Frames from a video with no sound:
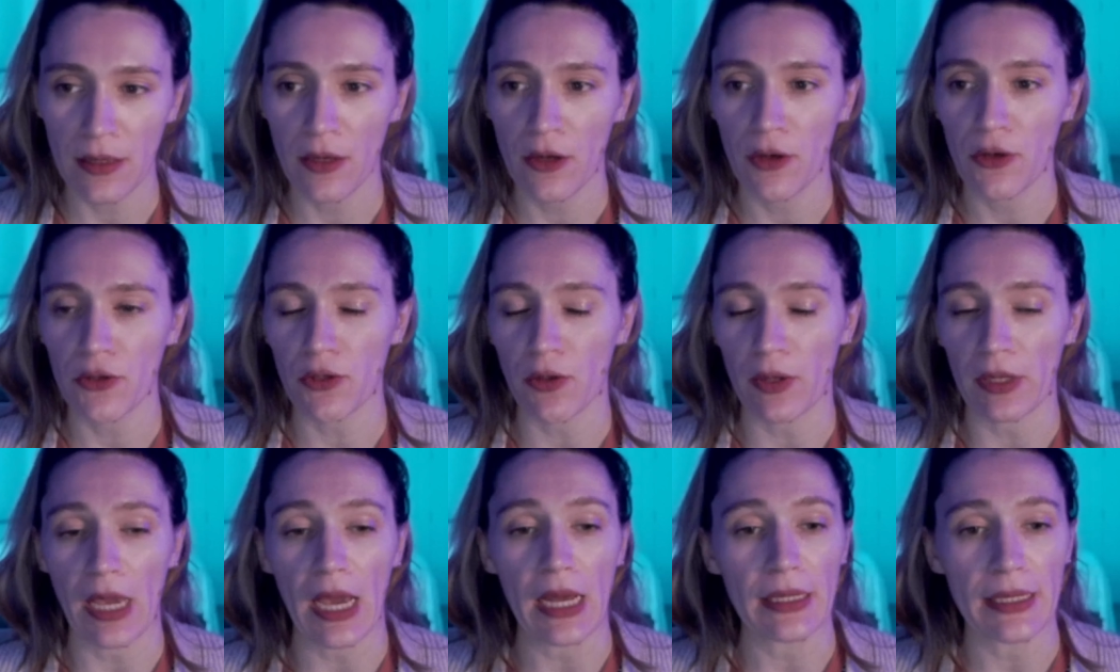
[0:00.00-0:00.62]
So
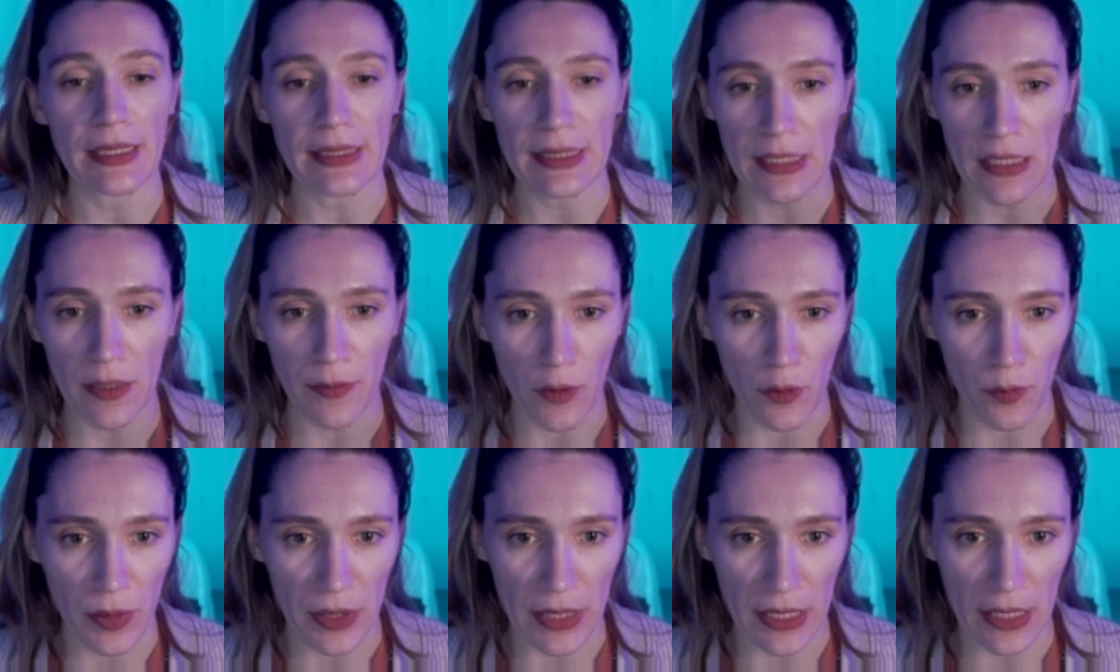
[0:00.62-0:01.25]
like
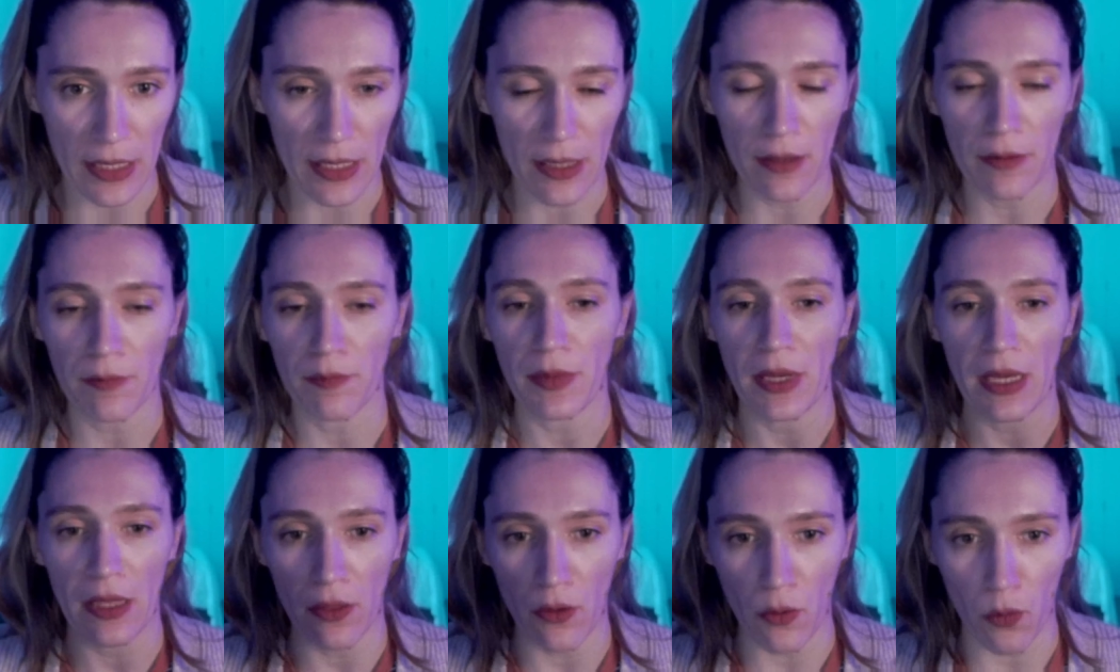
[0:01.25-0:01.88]
LADWP
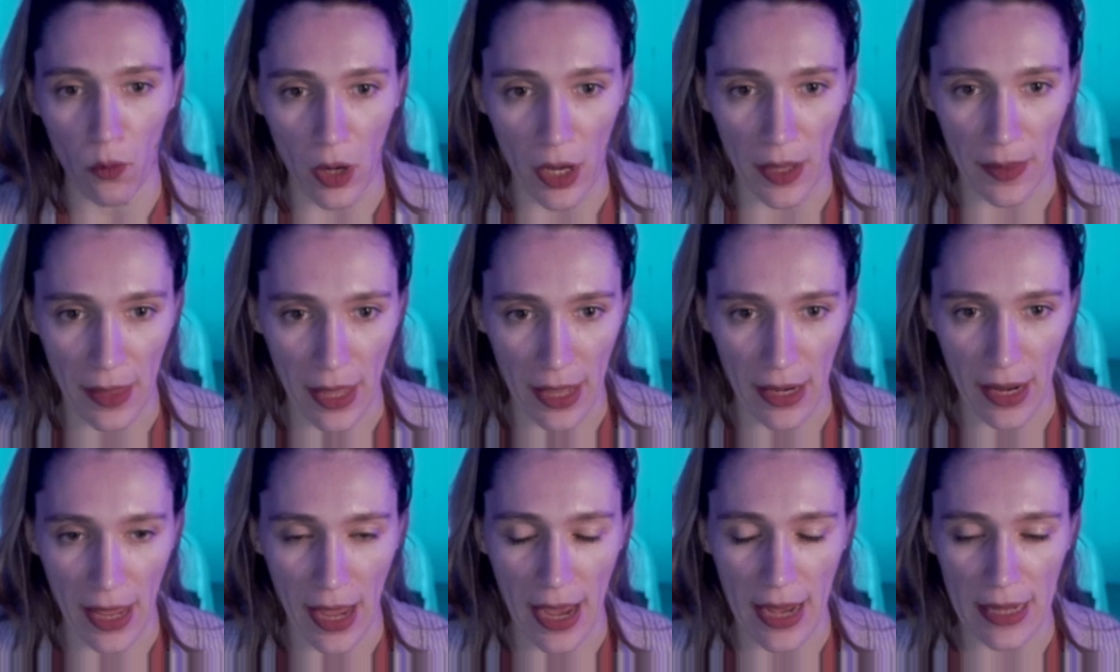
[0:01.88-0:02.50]
being the one
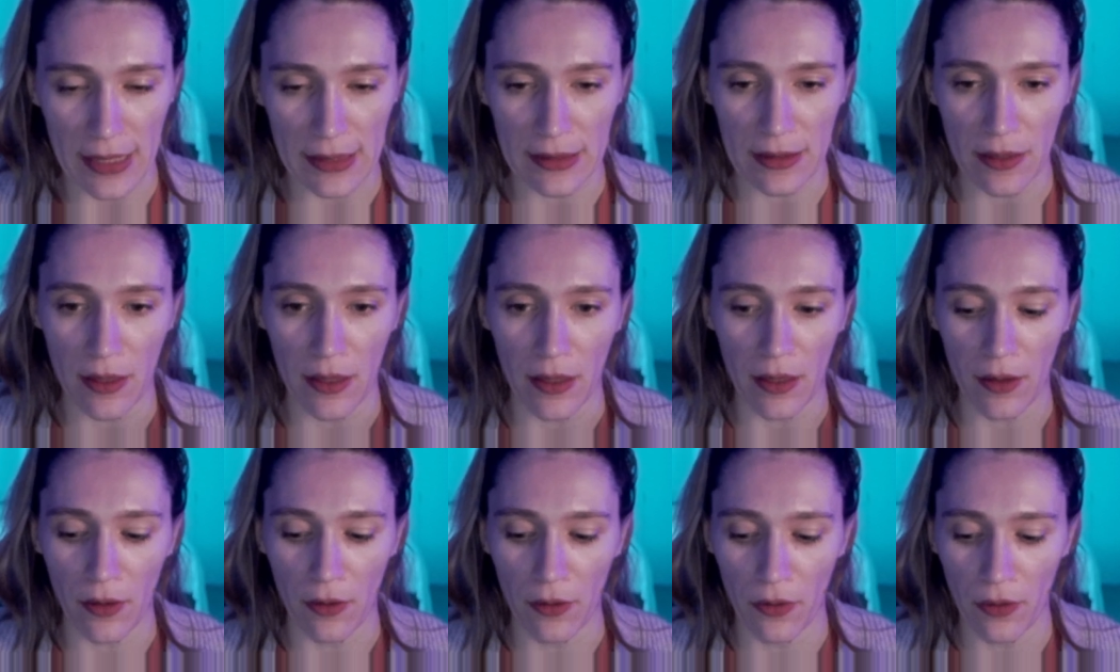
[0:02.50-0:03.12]
that has
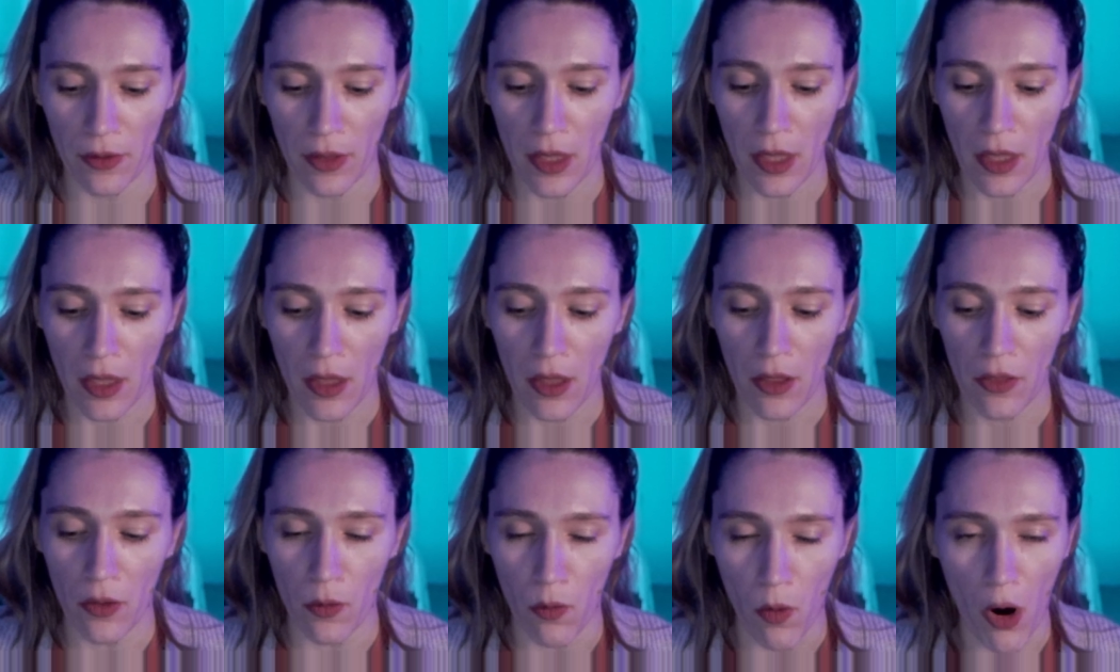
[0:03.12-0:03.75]
the
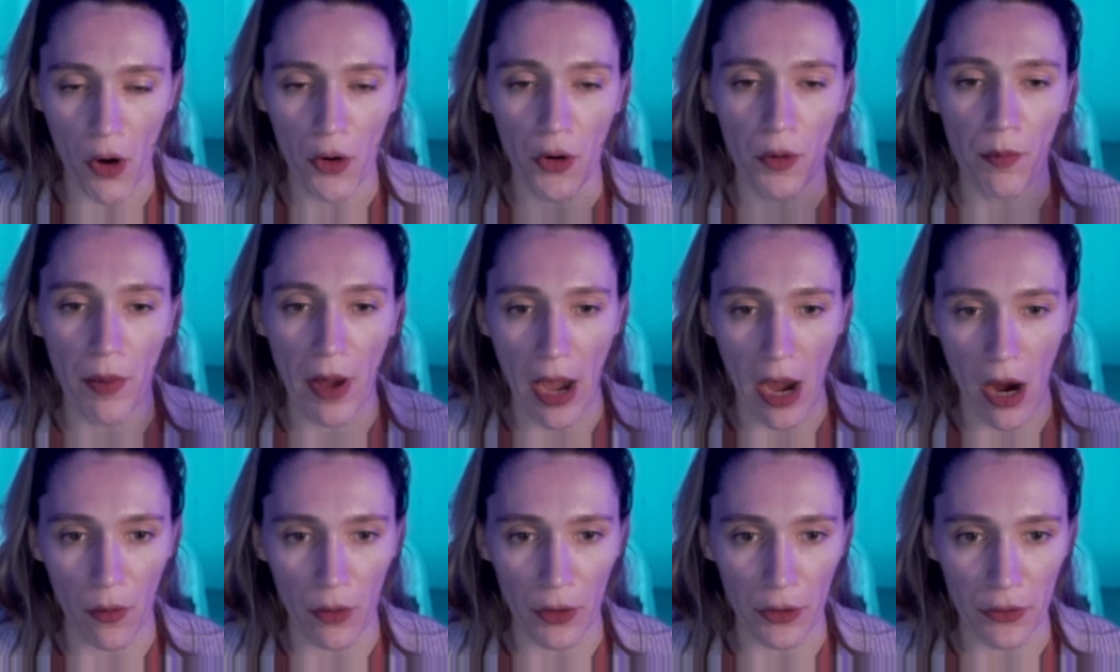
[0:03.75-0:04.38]
the water and
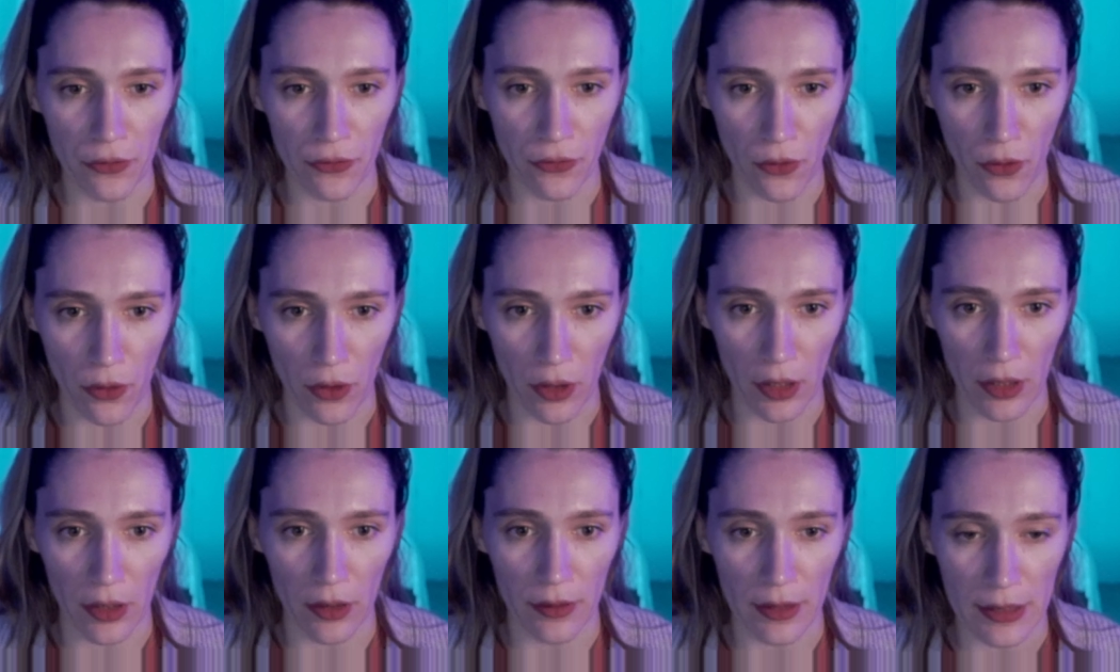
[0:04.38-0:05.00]
power
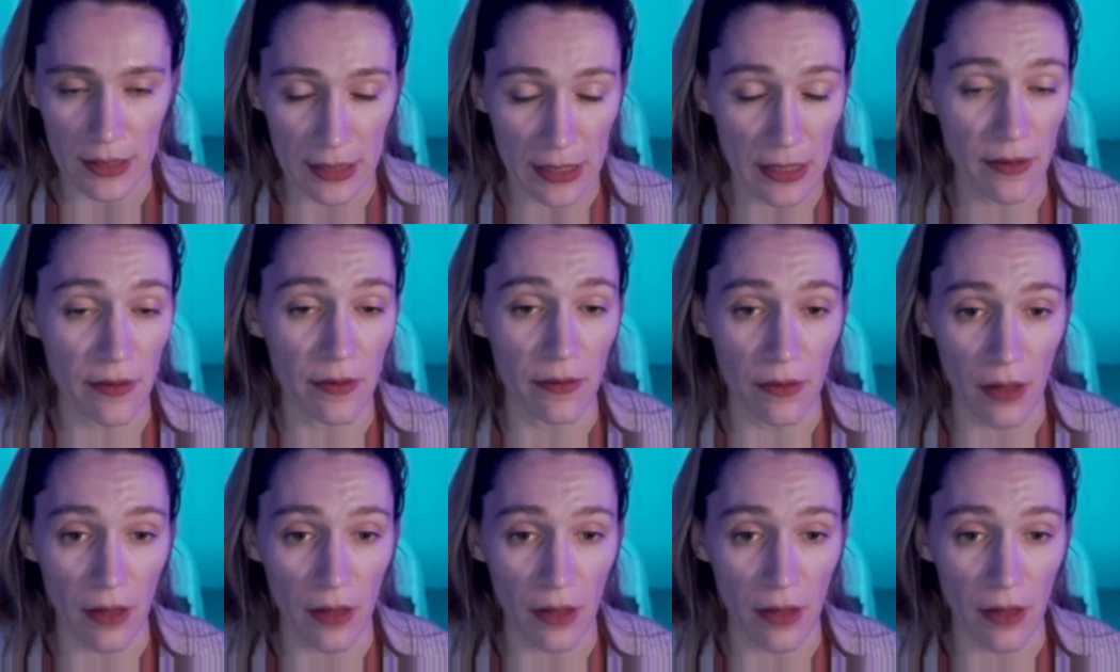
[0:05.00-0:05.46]
for the city of